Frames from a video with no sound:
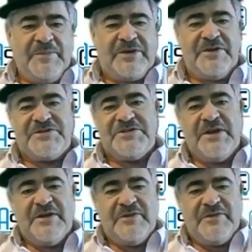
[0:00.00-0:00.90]
Because
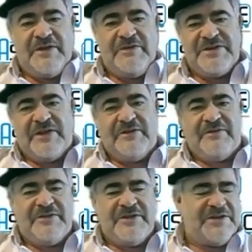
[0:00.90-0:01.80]
there's
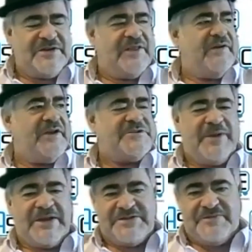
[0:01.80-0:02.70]
another
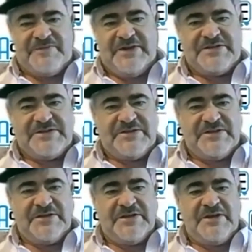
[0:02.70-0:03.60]
aspect of this,
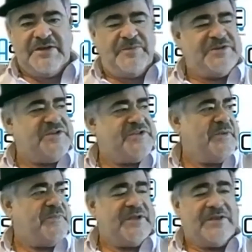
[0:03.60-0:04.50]
which is
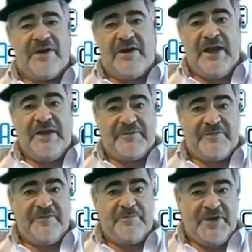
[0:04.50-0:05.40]
something that I have
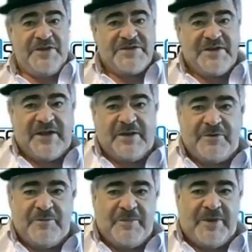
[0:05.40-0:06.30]
personally, I
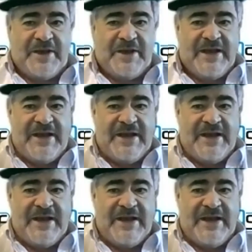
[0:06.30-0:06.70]
put my hand up